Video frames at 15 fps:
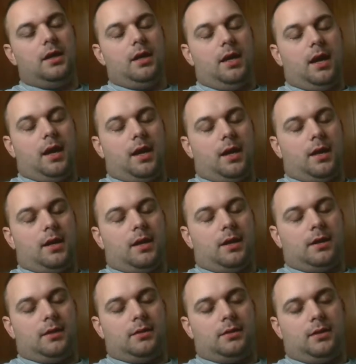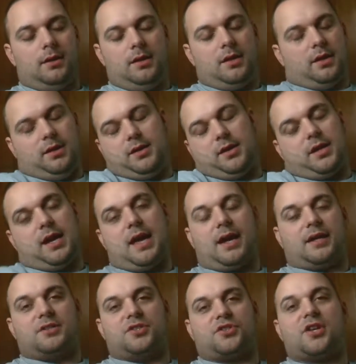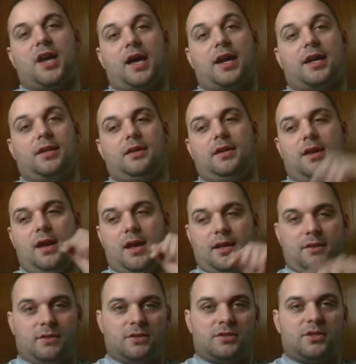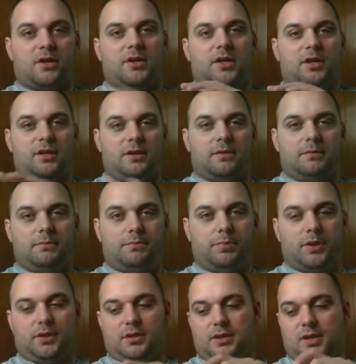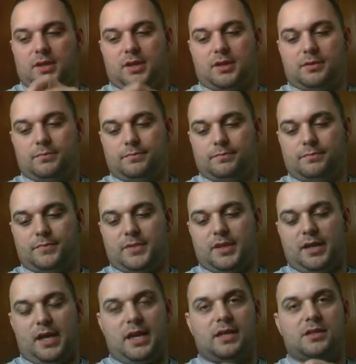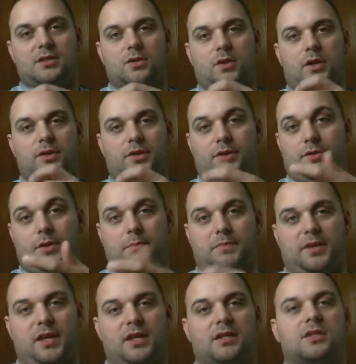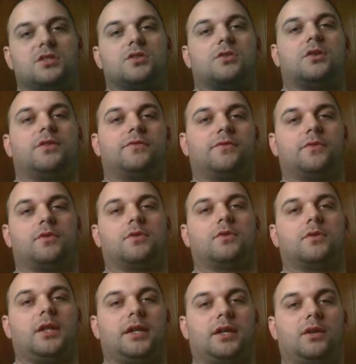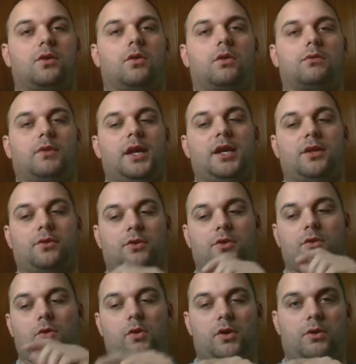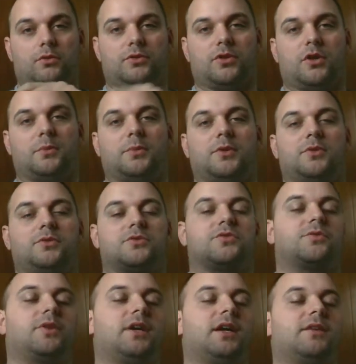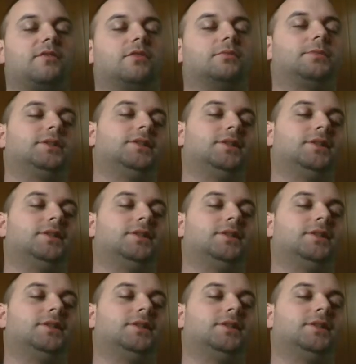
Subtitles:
and you kind of just cut it and you insert it, you put the ends on, you can crimp the ends on for like regular coil terminals or whatever, but